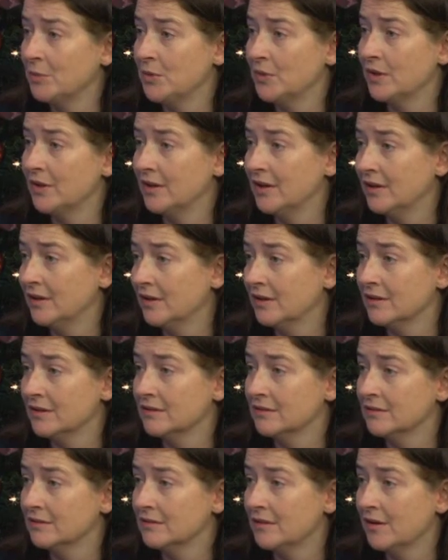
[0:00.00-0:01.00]
community
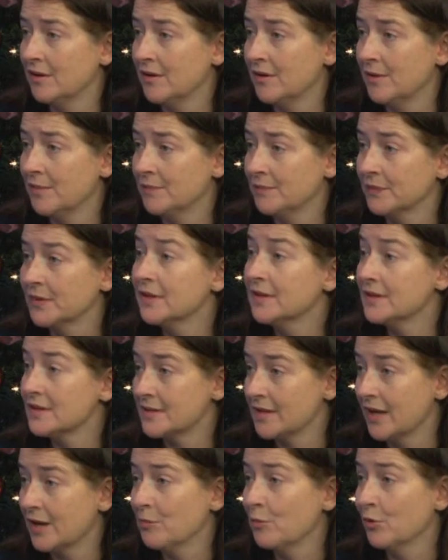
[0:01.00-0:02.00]
in um,
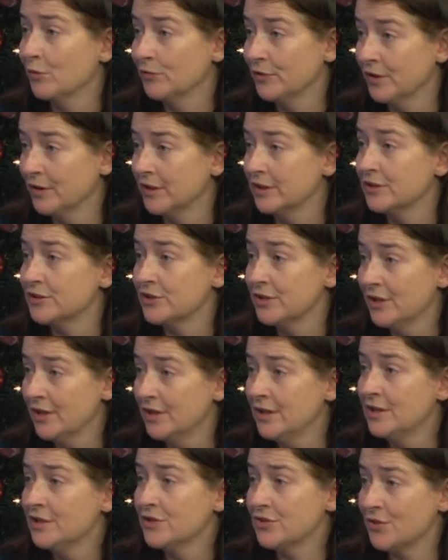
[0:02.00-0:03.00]
Sagamore Village.
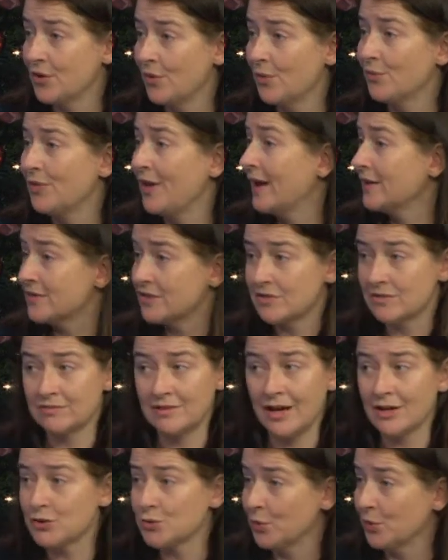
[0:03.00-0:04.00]
So that's
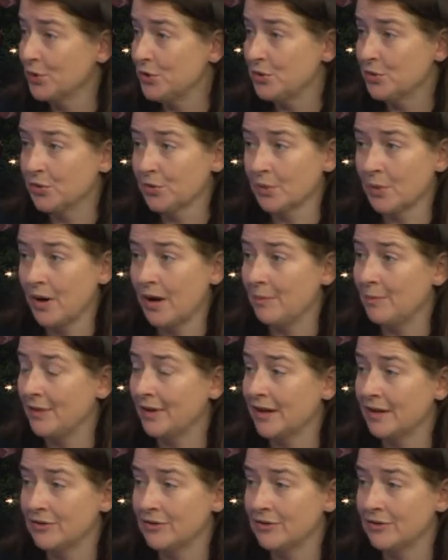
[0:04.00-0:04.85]
that's where you grew up,